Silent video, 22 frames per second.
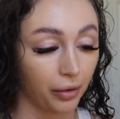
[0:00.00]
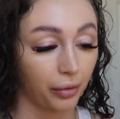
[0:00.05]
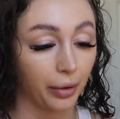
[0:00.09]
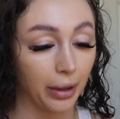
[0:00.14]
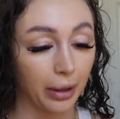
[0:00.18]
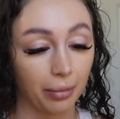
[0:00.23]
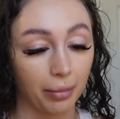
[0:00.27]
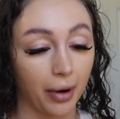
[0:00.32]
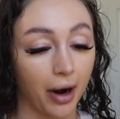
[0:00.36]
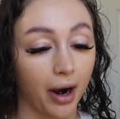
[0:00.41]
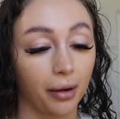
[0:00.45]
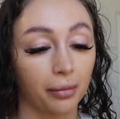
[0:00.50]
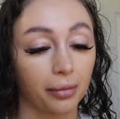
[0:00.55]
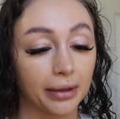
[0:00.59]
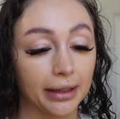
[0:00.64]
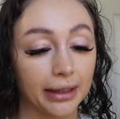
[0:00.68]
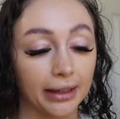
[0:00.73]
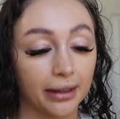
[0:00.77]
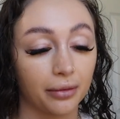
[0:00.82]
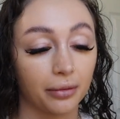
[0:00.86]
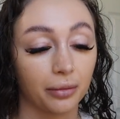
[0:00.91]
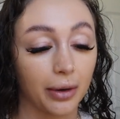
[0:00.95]
We
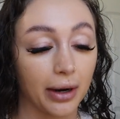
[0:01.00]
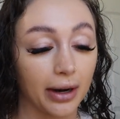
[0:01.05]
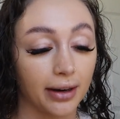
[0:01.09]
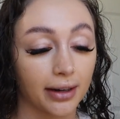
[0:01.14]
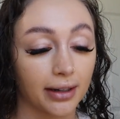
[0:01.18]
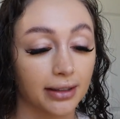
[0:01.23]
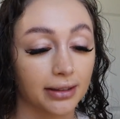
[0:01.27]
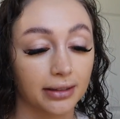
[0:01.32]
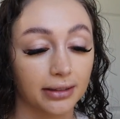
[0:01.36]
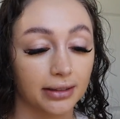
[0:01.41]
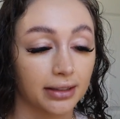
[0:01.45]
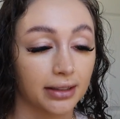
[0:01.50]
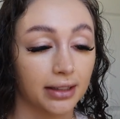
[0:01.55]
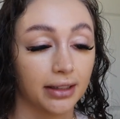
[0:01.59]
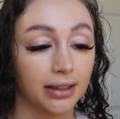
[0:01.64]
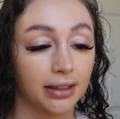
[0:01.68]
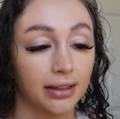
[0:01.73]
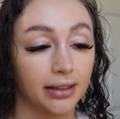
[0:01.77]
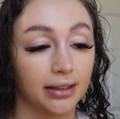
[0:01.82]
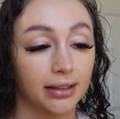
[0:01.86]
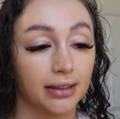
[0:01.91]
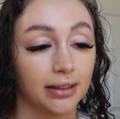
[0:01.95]
probably walked
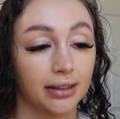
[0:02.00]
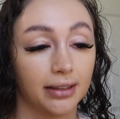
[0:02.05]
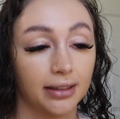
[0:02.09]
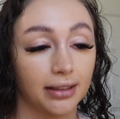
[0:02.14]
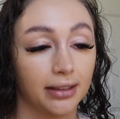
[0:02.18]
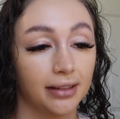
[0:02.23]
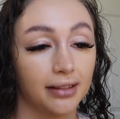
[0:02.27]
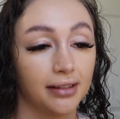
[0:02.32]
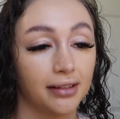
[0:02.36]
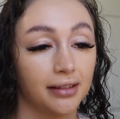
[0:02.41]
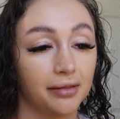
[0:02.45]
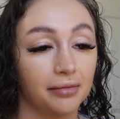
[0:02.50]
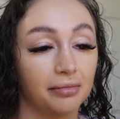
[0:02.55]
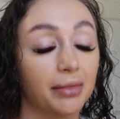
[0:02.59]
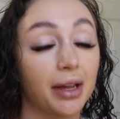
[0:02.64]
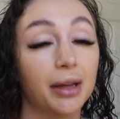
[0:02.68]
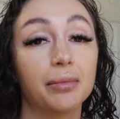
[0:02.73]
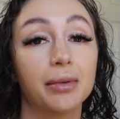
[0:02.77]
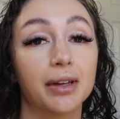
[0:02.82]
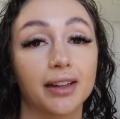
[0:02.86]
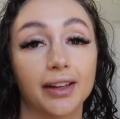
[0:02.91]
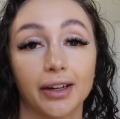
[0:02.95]

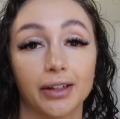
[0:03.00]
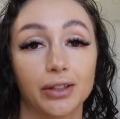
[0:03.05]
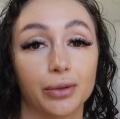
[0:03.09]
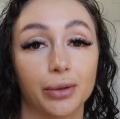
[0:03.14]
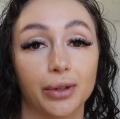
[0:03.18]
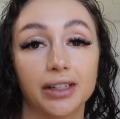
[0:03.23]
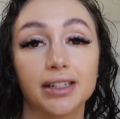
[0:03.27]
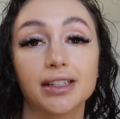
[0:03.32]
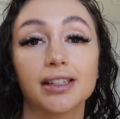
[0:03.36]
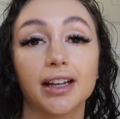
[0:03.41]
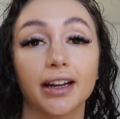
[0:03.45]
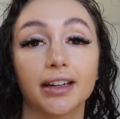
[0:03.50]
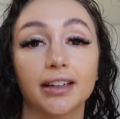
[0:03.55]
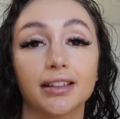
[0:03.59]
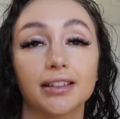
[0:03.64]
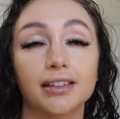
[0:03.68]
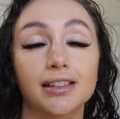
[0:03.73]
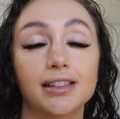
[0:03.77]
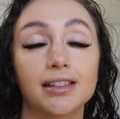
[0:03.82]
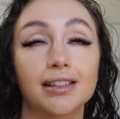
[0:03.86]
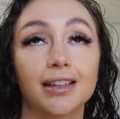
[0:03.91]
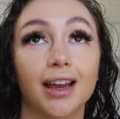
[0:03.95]
maybe like 20
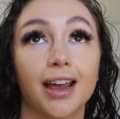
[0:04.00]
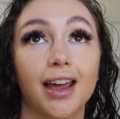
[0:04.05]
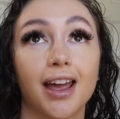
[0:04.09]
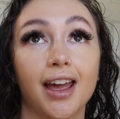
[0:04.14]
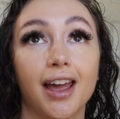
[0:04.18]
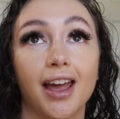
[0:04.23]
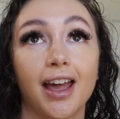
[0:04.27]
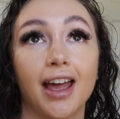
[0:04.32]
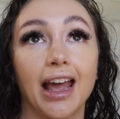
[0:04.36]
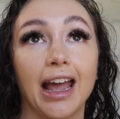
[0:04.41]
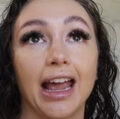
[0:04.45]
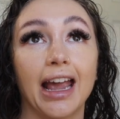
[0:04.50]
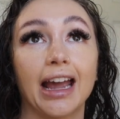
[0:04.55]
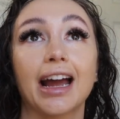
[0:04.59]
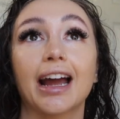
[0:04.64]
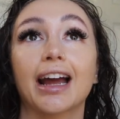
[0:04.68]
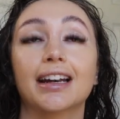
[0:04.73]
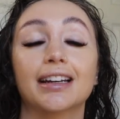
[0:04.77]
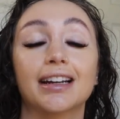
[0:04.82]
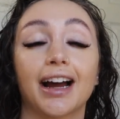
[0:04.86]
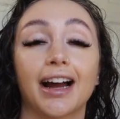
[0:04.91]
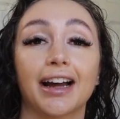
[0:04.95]
seconds
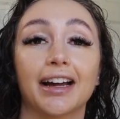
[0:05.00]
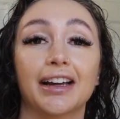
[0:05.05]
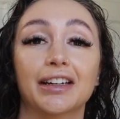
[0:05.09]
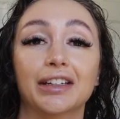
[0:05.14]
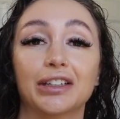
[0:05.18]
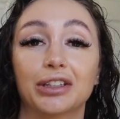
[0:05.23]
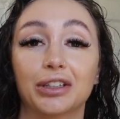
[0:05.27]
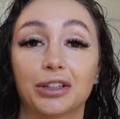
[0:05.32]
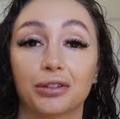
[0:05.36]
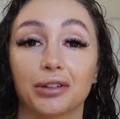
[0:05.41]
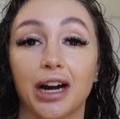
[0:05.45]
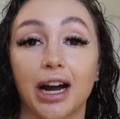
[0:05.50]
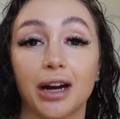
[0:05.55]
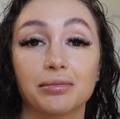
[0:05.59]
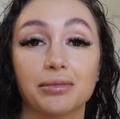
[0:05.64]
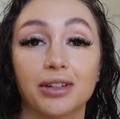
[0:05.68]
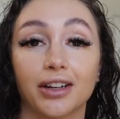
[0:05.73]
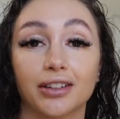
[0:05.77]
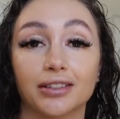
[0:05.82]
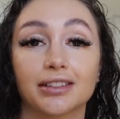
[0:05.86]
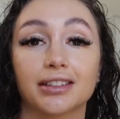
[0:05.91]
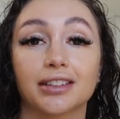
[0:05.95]
and I
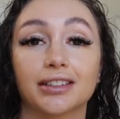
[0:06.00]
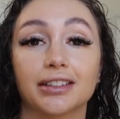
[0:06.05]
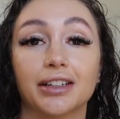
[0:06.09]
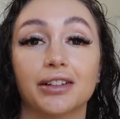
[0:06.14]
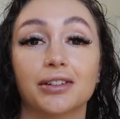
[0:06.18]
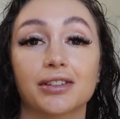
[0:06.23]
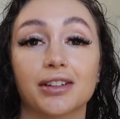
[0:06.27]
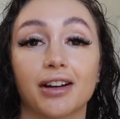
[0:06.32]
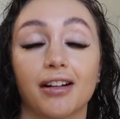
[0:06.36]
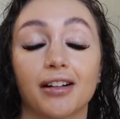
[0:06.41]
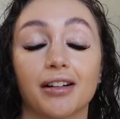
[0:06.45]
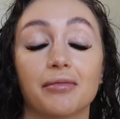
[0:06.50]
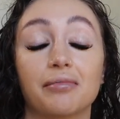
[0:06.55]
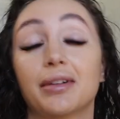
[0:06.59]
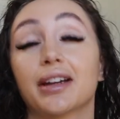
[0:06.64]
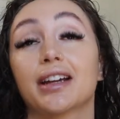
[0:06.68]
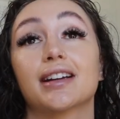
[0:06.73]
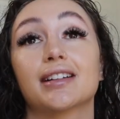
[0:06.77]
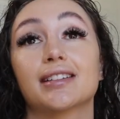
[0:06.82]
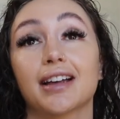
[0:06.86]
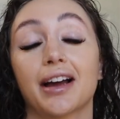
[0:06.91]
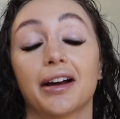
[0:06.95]
grabbed onto Leo's arm
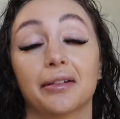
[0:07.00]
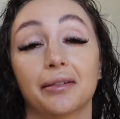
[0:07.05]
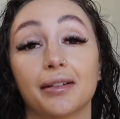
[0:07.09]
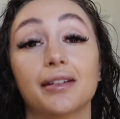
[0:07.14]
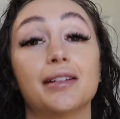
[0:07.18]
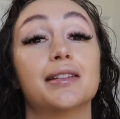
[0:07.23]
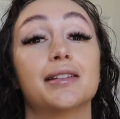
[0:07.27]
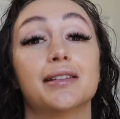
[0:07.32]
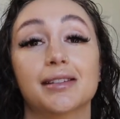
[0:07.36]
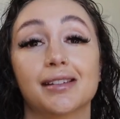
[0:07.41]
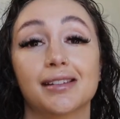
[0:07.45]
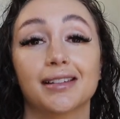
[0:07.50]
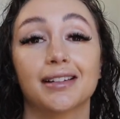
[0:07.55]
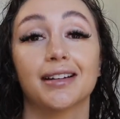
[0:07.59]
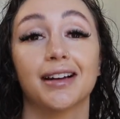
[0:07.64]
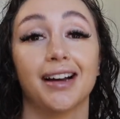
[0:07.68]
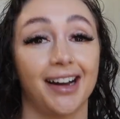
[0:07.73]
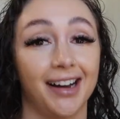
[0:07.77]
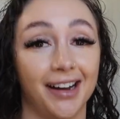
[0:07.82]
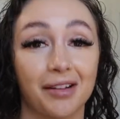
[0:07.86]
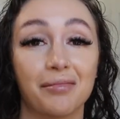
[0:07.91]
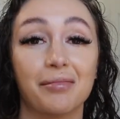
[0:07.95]
because I was
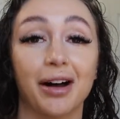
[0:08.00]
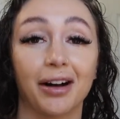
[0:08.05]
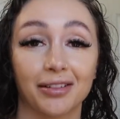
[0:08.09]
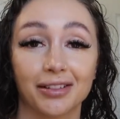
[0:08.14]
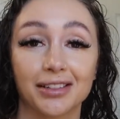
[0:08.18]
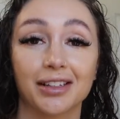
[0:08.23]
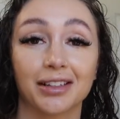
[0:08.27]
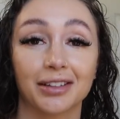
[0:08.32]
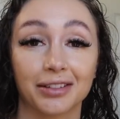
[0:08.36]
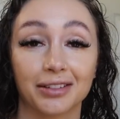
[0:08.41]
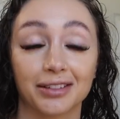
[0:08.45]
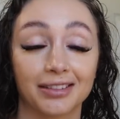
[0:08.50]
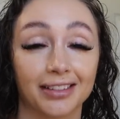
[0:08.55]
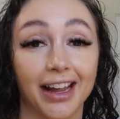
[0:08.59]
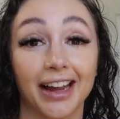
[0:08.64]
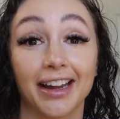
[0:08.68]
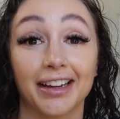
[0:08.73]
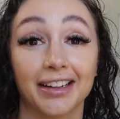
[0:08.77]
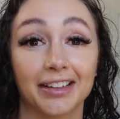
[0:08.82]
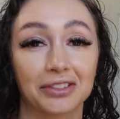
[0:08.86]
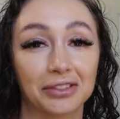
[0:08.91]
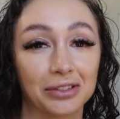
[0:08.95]
about to
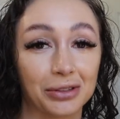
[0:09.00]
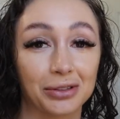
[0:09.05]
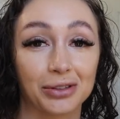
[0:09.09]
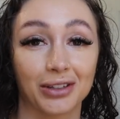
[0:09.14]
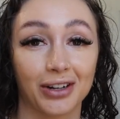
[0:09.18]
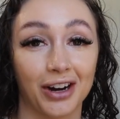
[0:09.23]
like lose